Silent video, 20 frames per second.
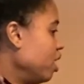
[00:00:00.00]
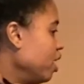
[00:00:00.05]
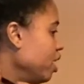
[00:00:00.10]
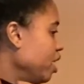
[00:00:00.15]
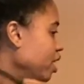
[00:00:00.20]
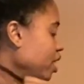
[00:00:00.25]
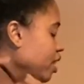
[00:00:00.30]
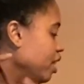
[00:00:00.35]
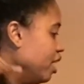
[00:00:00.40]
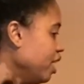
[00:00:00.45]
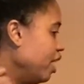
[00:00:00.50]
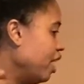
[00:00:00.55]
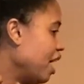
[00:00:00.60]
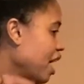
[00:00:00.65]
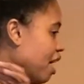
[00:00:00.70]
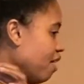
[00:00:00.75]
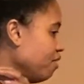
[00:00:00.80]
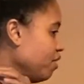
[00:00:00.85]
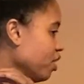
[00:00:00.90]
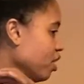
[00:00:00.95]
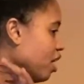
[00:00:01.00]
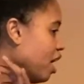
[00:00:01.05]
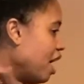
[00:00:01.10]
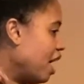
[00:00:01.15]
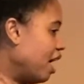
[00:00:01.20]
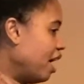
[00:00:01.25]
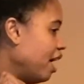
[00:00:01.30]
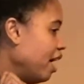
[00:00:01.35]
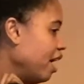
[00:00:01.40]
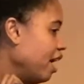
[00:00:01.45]
and then after
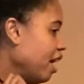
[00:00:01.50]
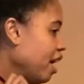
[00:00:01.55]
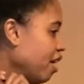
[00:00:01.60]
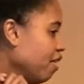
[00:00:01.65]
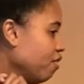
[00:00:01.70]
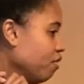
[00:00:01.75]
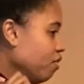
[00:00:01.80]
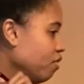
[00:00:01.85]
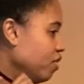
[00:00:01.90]
I have